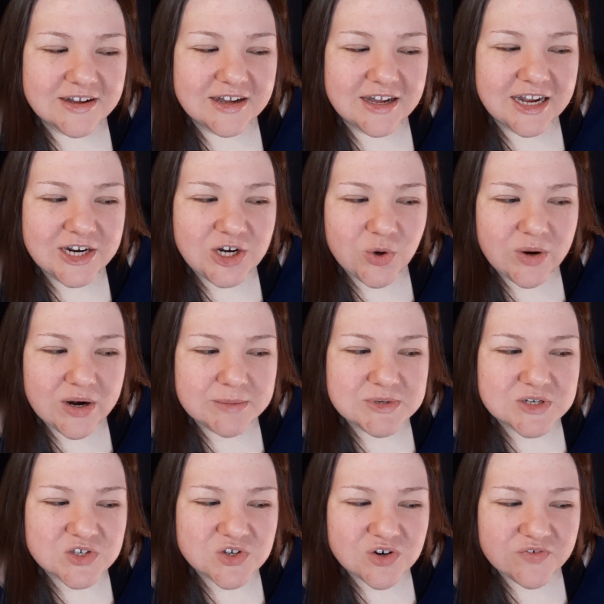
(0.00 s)
I know what I'm
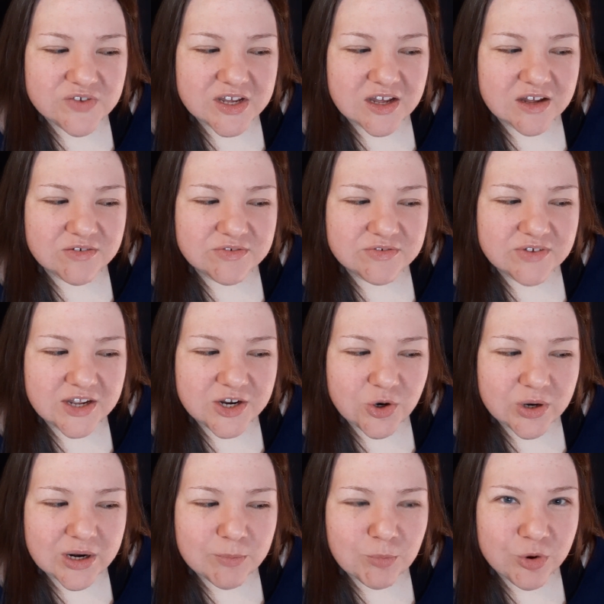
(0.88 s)
deserving of. I know
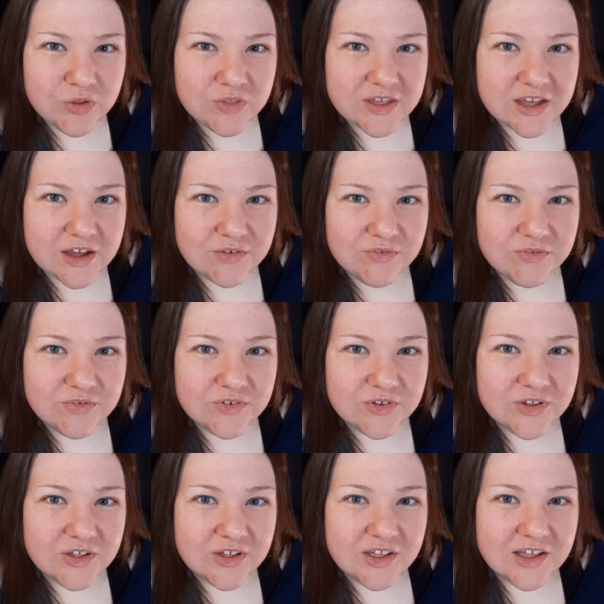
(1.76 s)
what I'm worthy of.
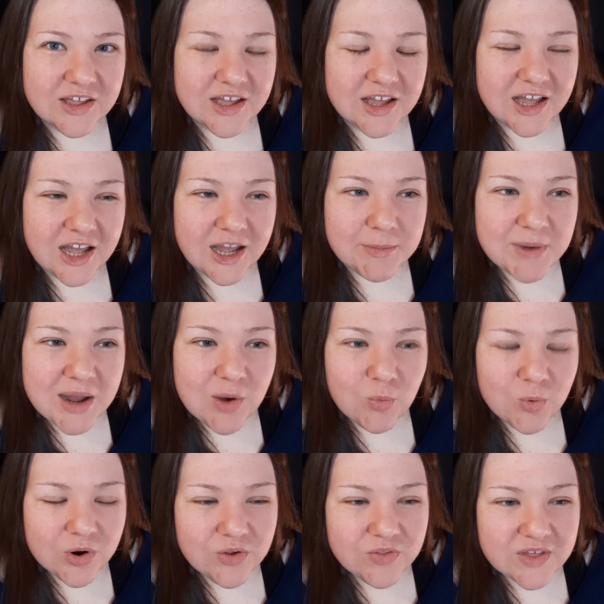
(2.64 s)
I'm not
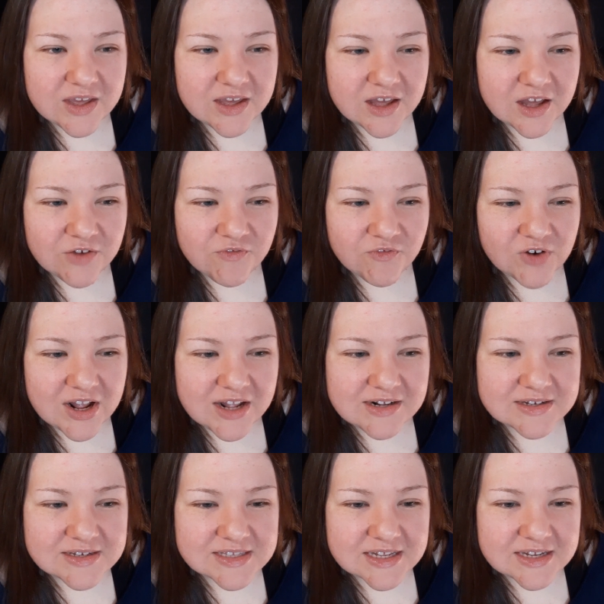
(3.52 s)
worthy of
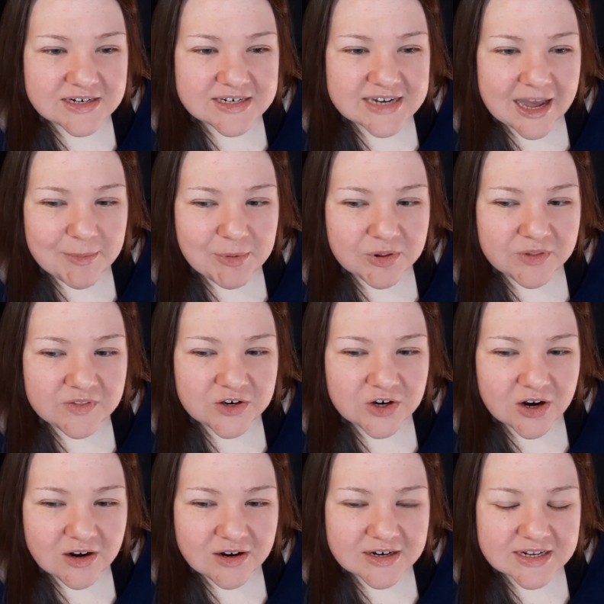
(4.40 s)
friends that dabble in the
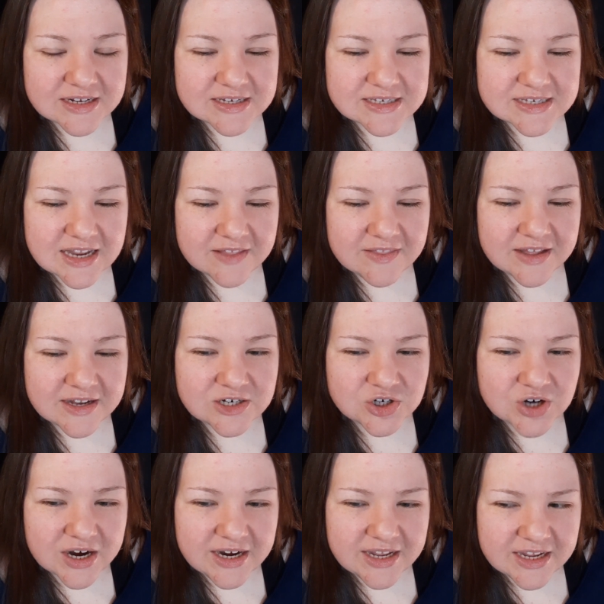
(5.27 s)
darkness and then
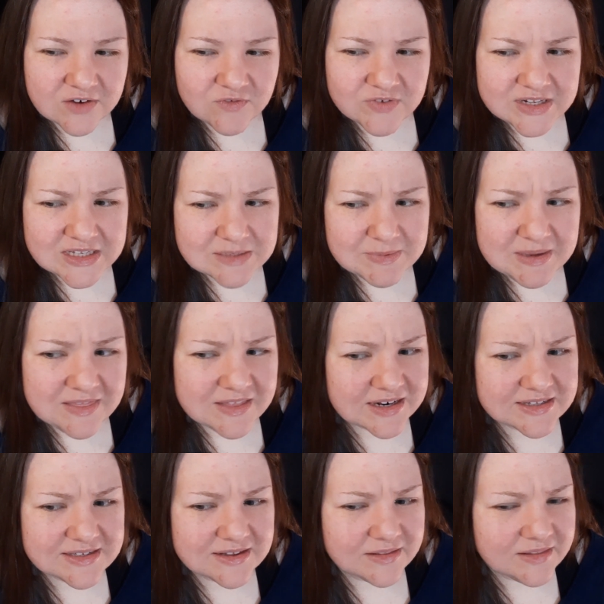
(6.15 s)
try to convince me that
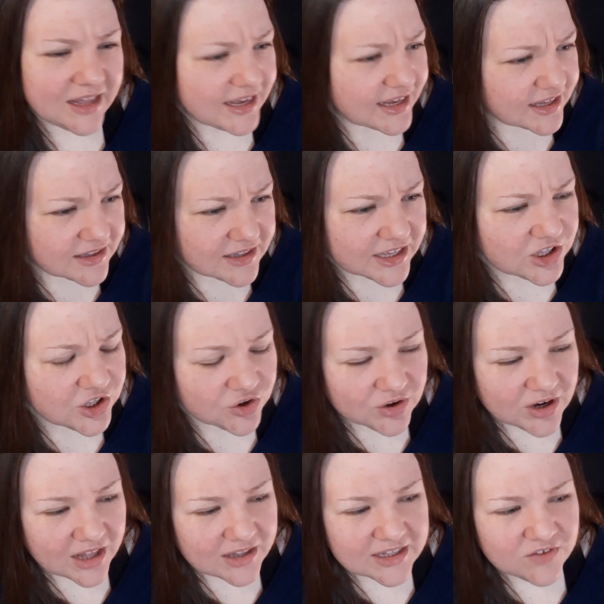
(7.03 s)
it's the light. Like, you're
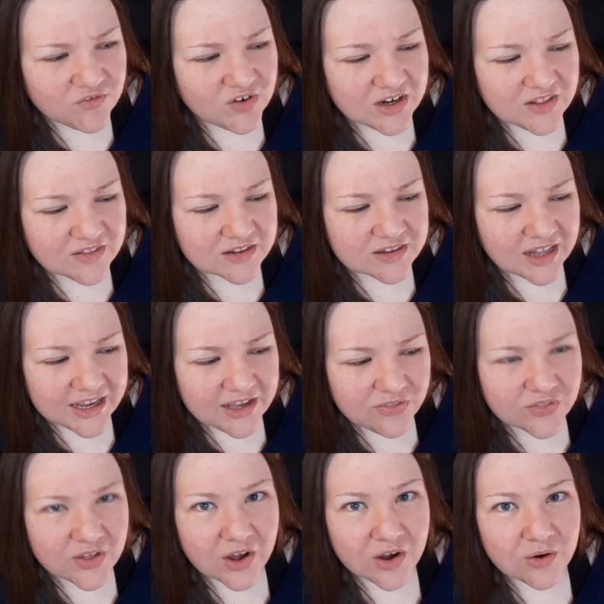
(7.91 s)
not living in the
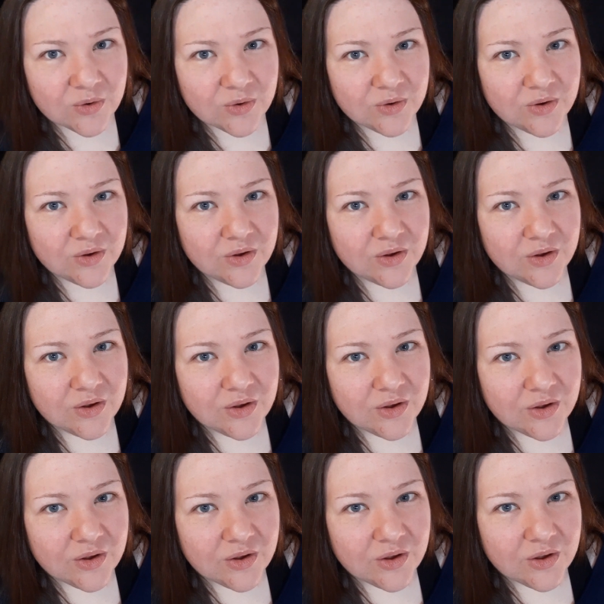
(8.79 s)
light, though.
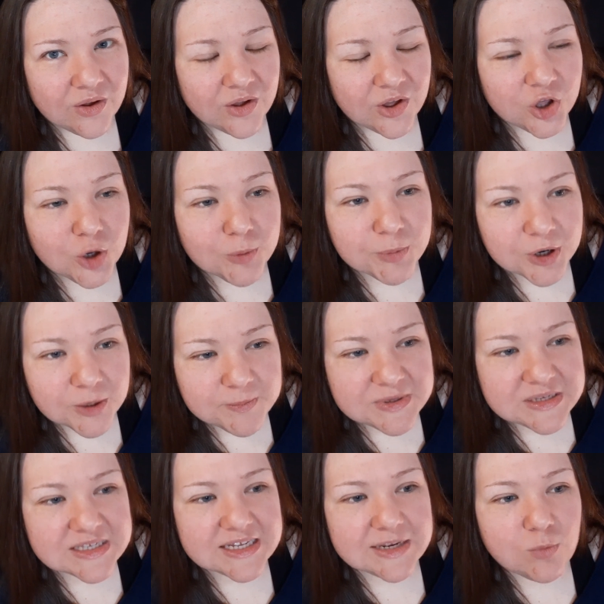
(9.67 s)
You're
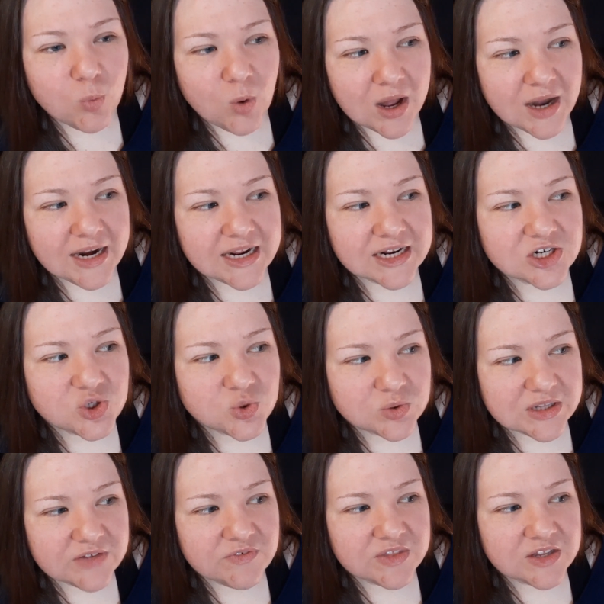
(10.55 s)
purposely wanting to
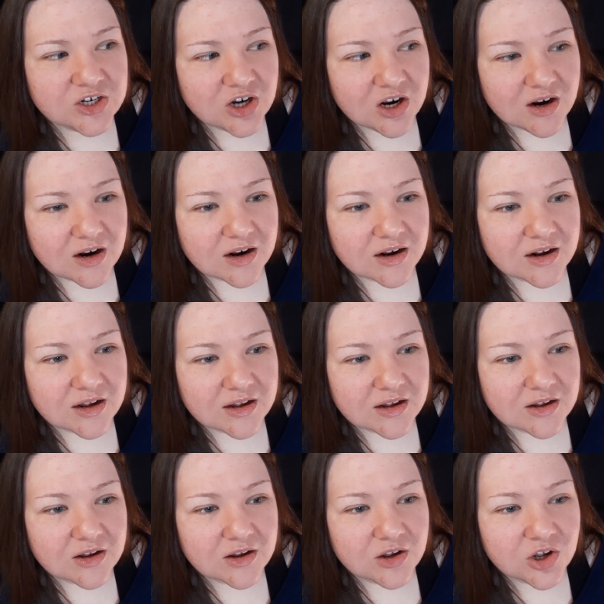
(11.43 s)
live in the dark.
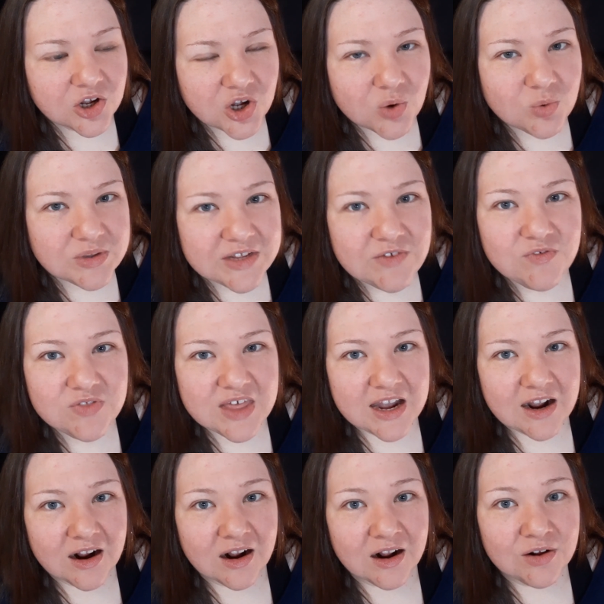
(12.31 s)
Go live
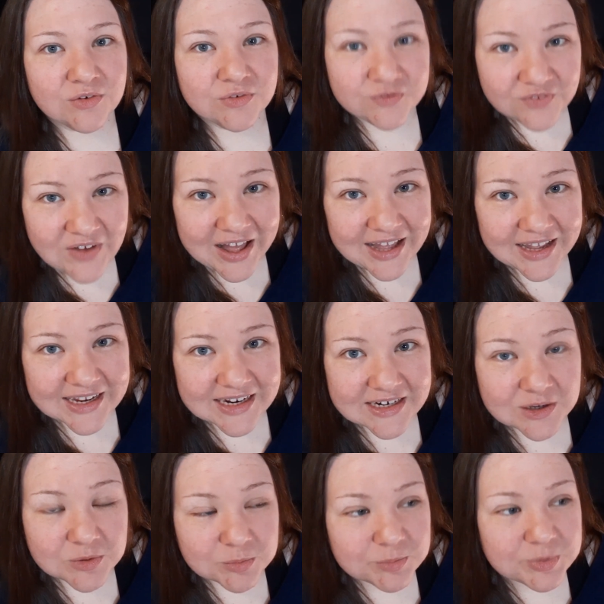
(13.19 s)
there. Fine.
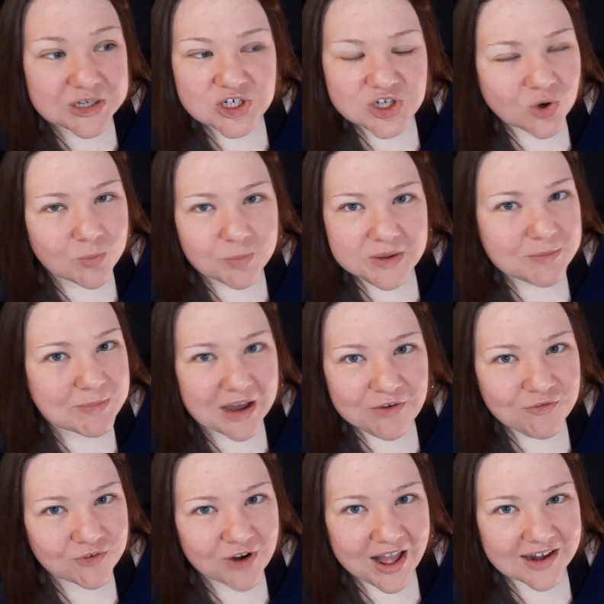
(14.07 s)
But don't be my
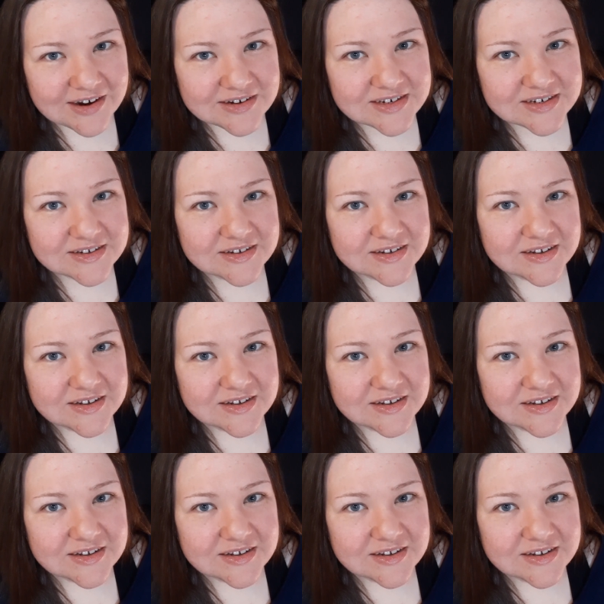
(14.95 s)
friend.